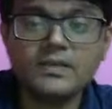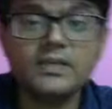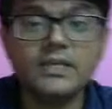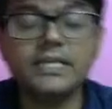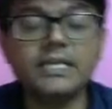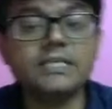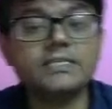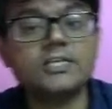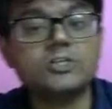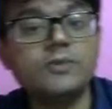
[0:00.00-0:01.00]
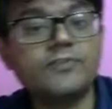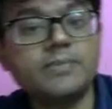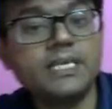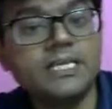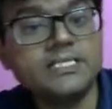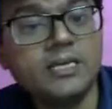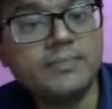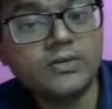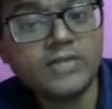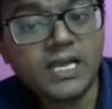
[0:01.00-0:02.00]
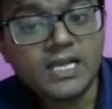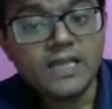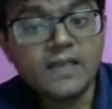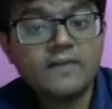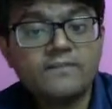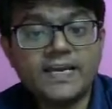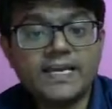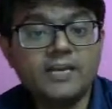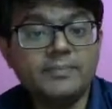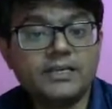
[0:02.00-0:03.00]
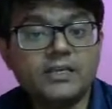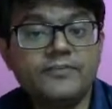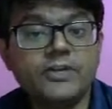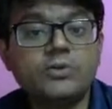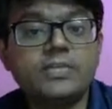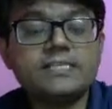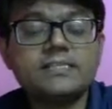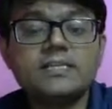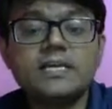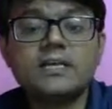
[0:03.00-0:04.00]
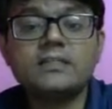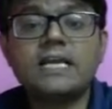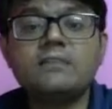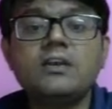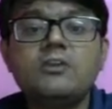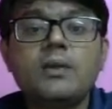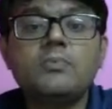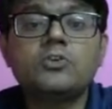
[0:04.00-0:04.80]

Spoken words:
Integration has to be from the initial limit to the final limit. If you do this, then we will be able to